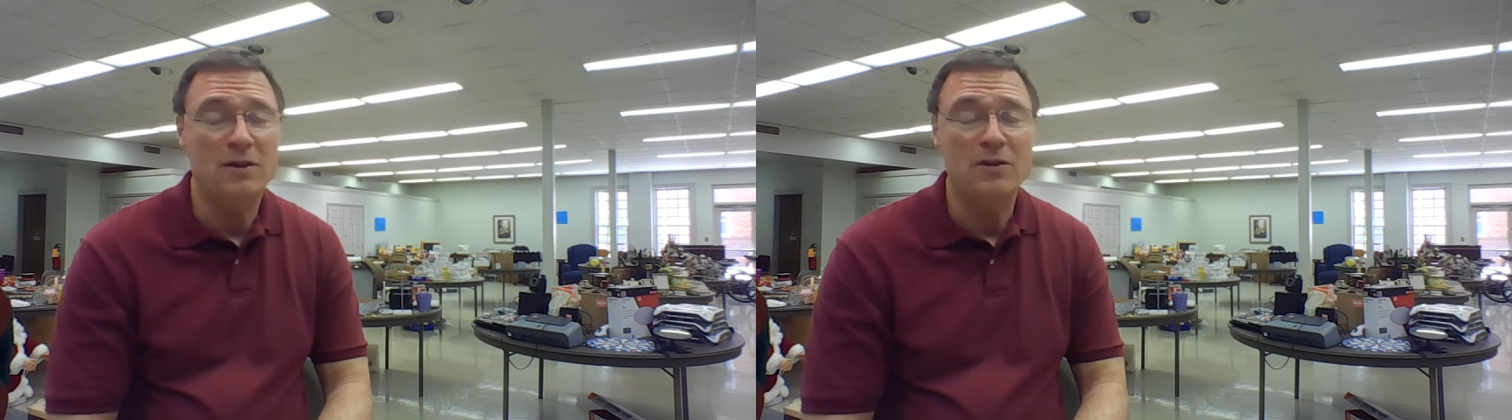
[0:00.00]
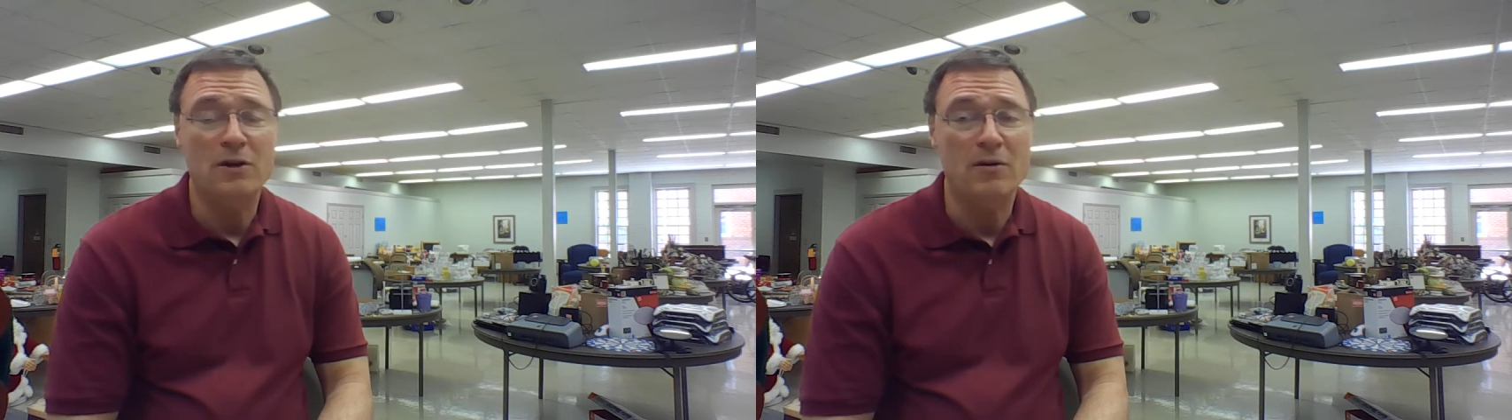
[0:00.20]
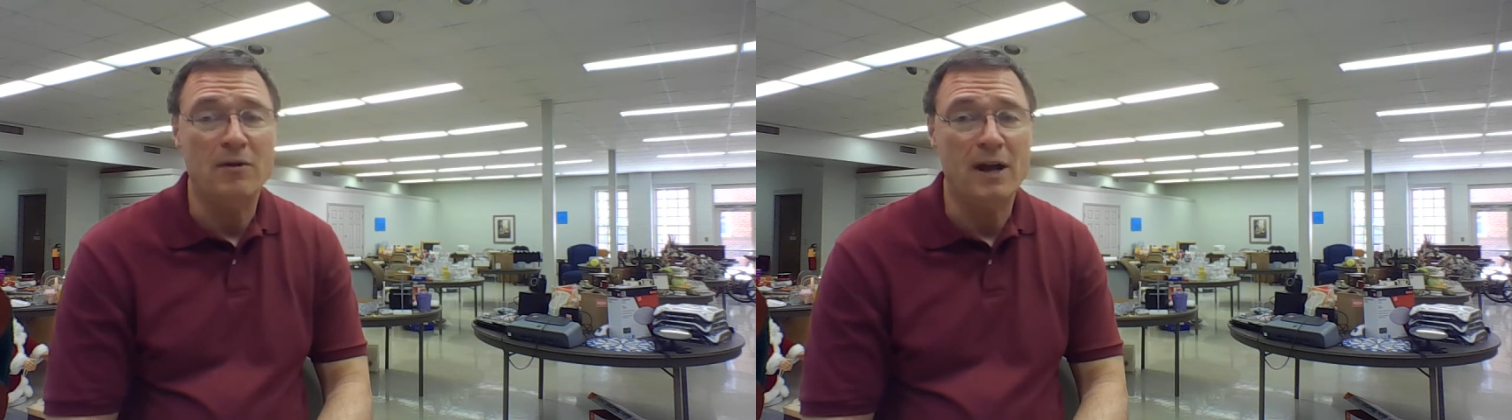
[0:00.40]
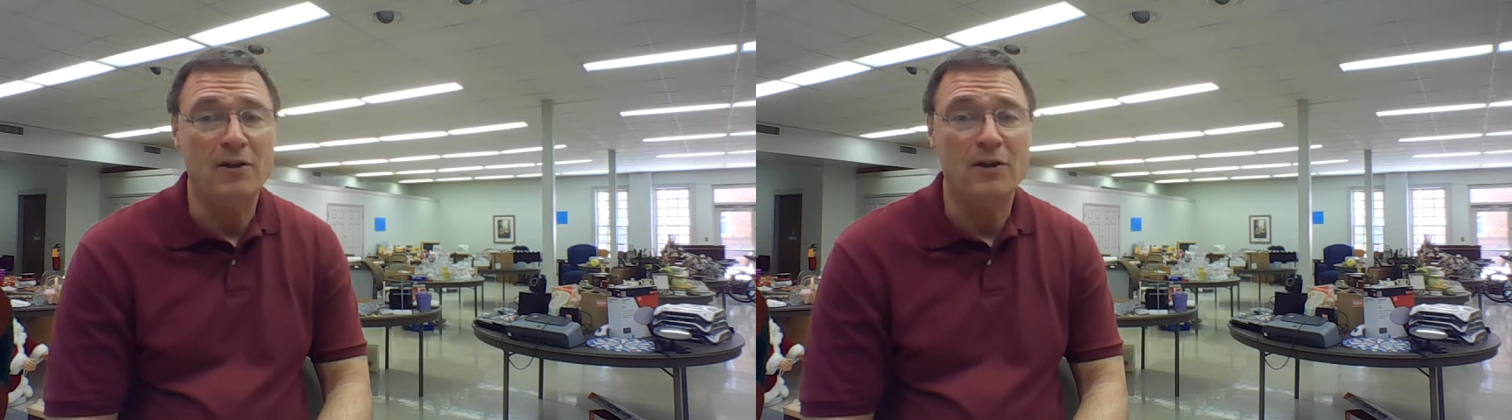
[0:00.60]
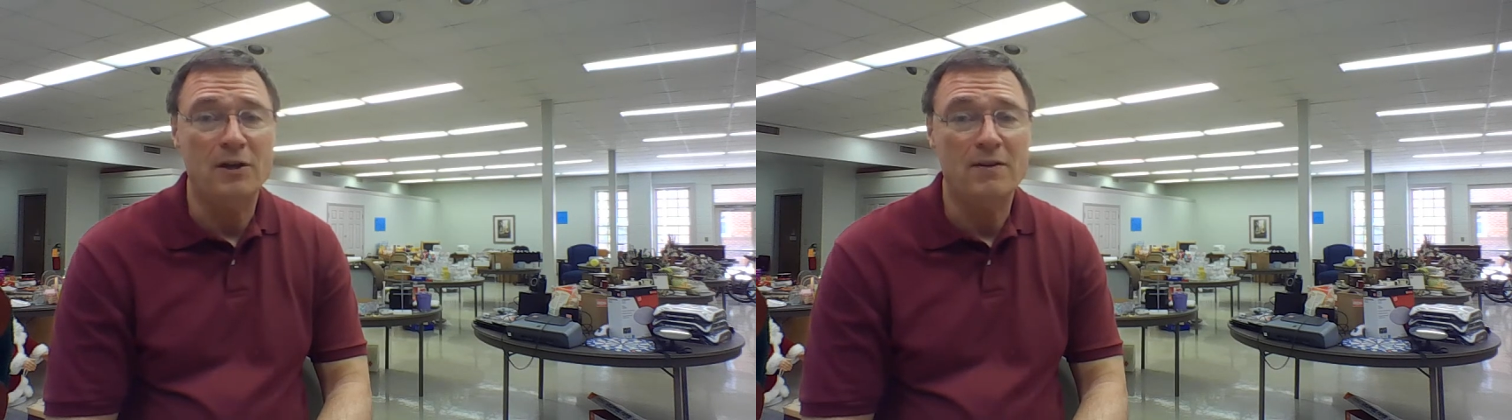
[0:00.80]
turn
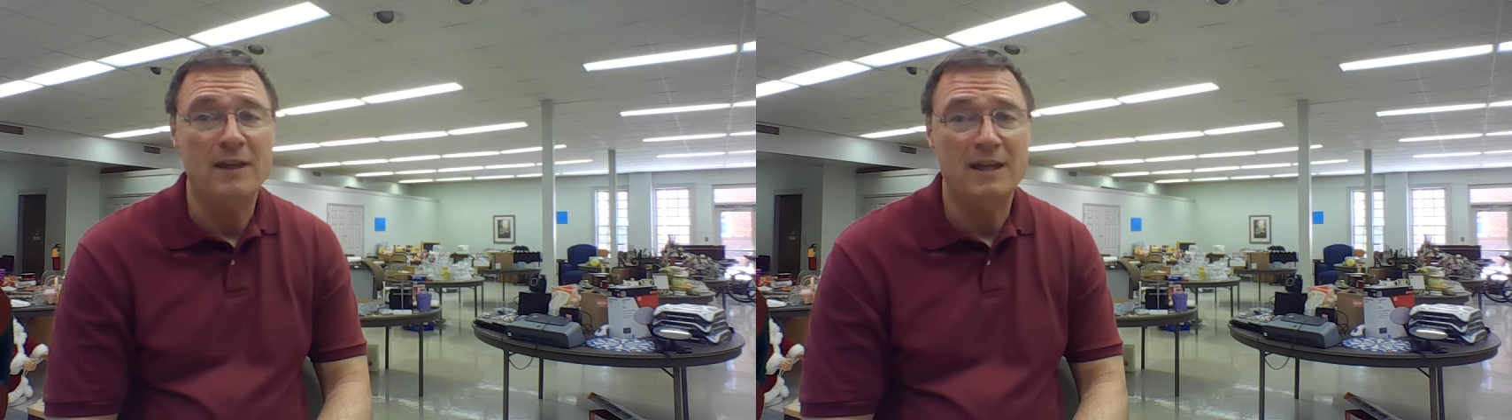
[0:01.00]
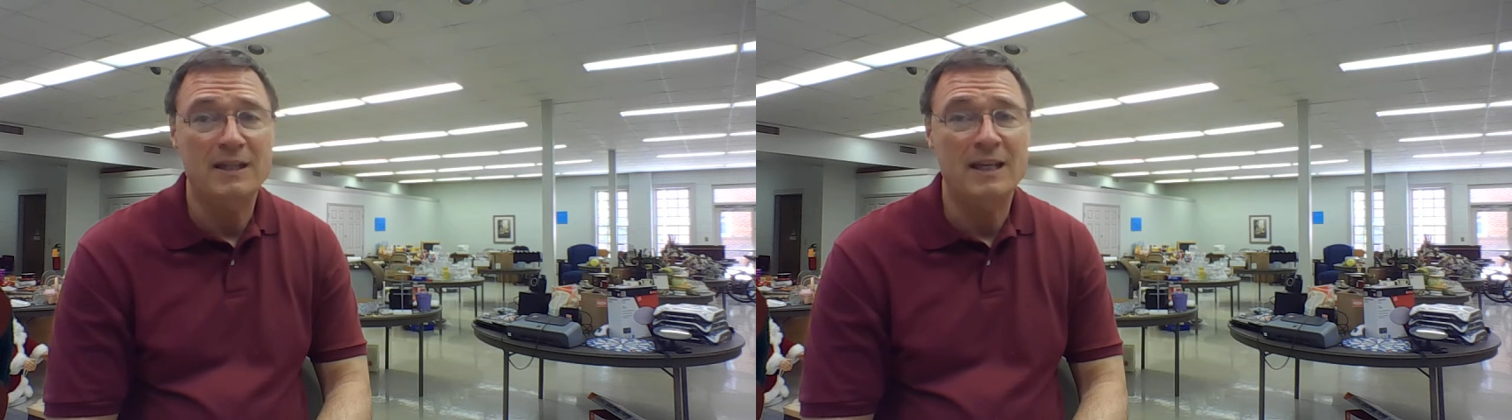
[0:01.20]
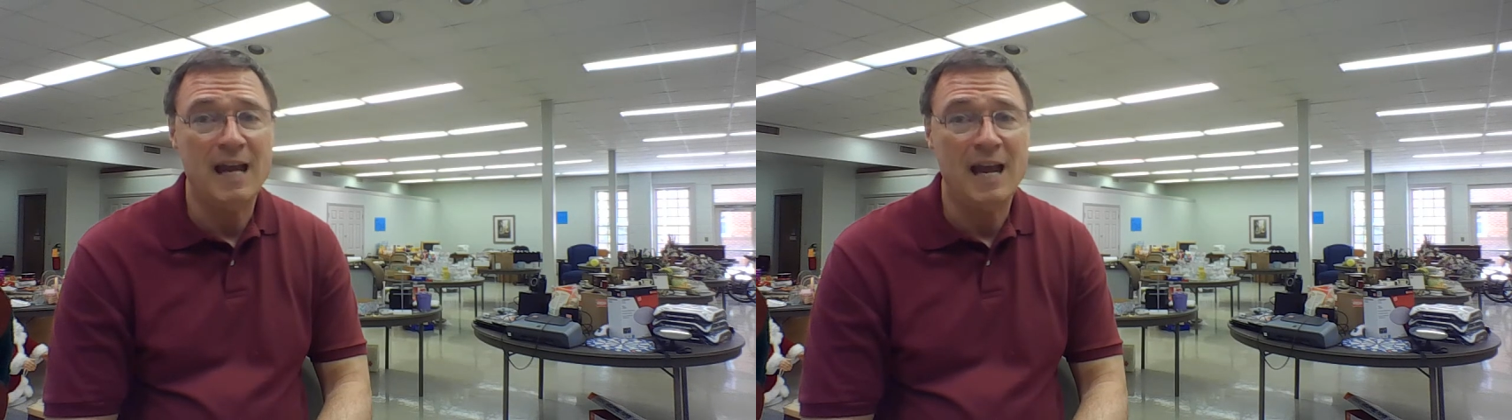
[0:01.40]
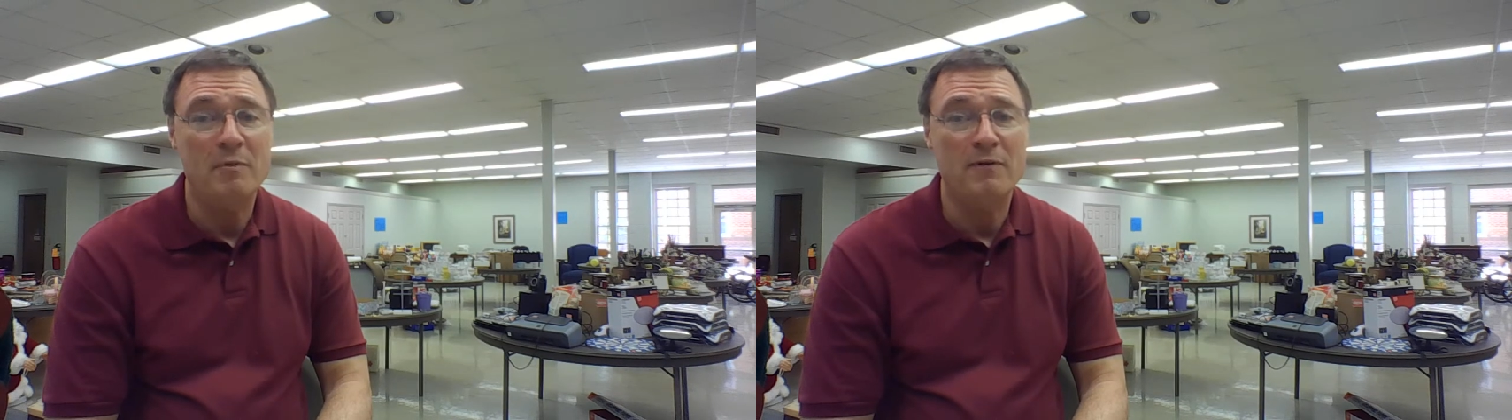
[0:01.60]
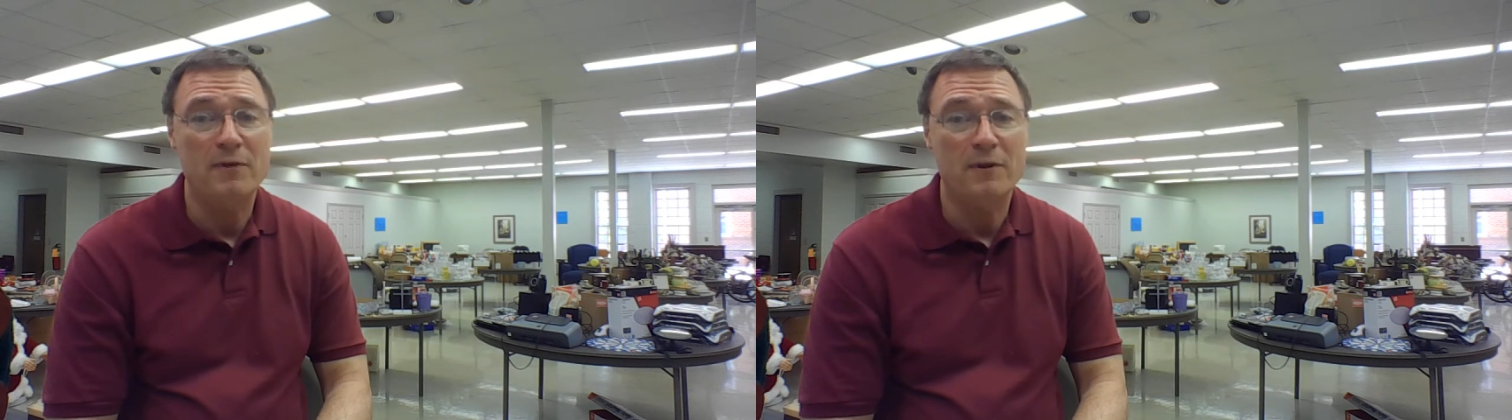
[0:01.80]
around and good things can
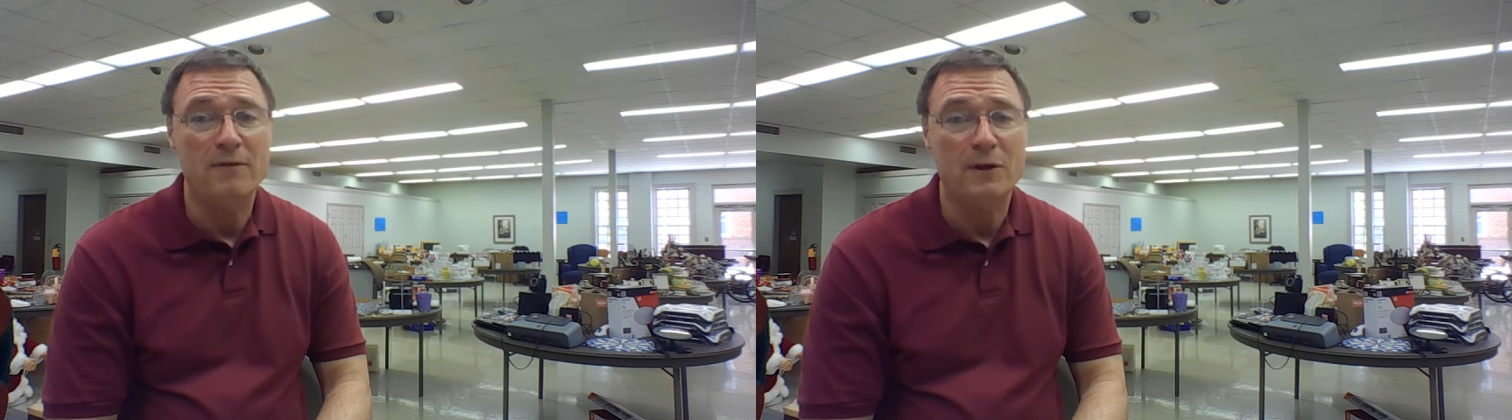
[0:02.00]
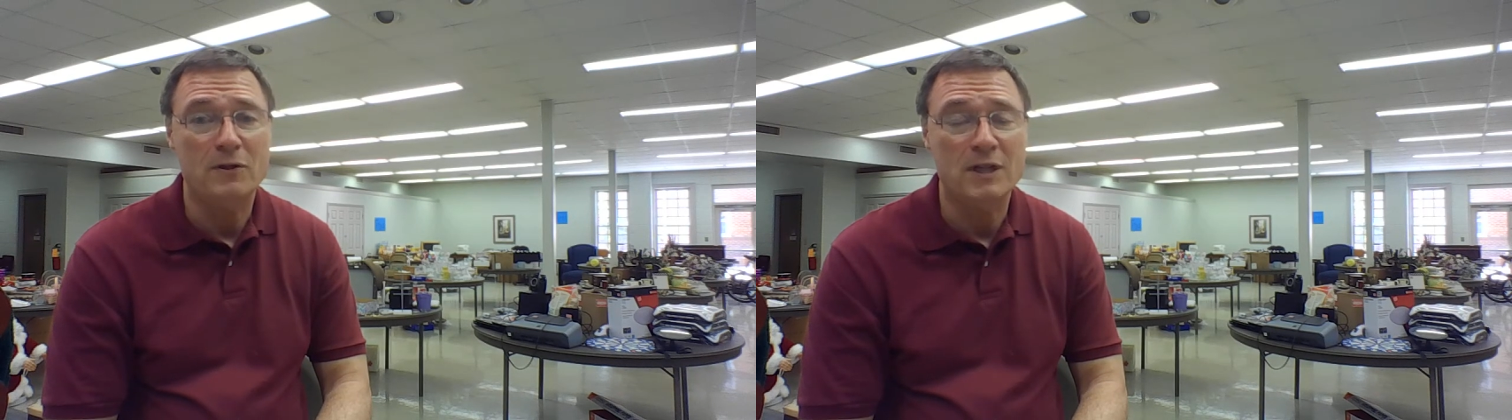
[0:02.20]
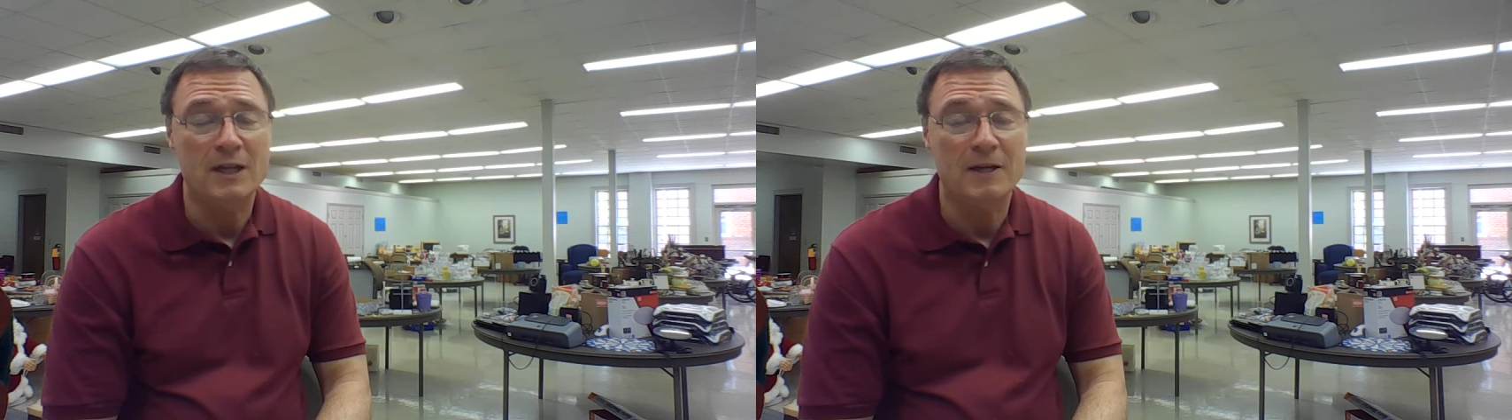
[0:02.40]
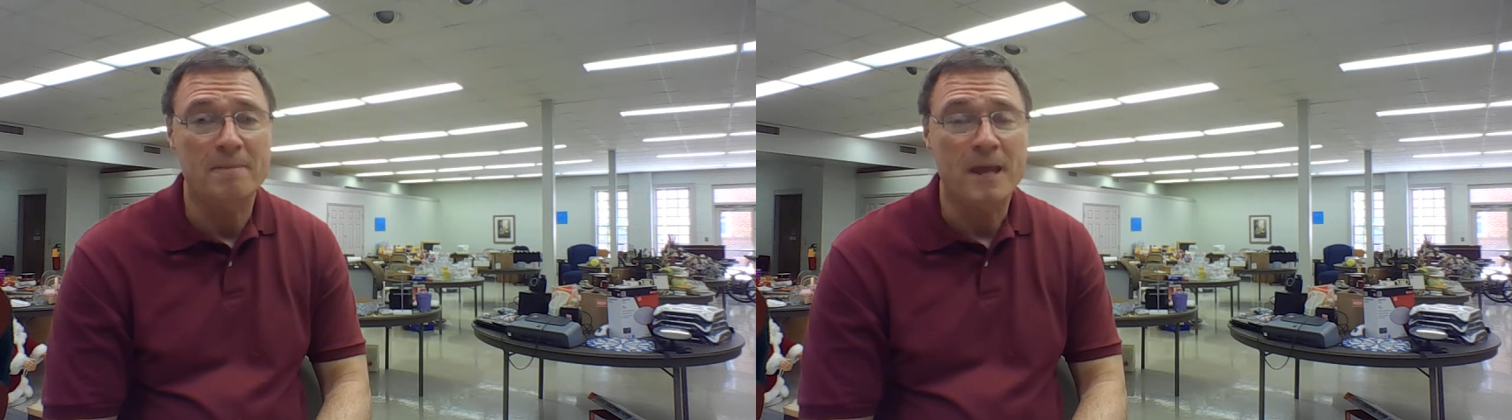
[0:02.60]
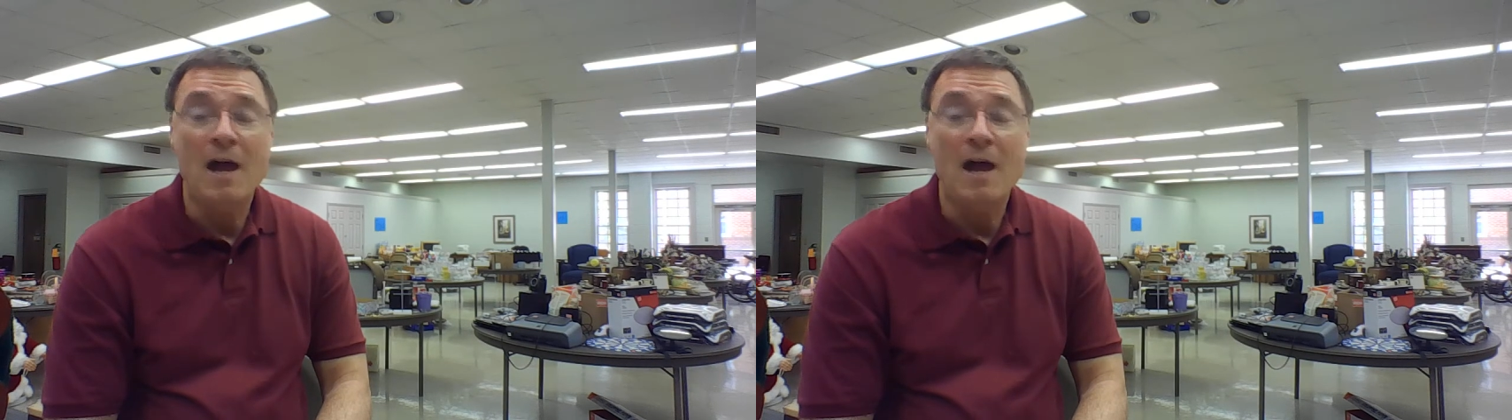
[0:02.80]
happen for the folks there.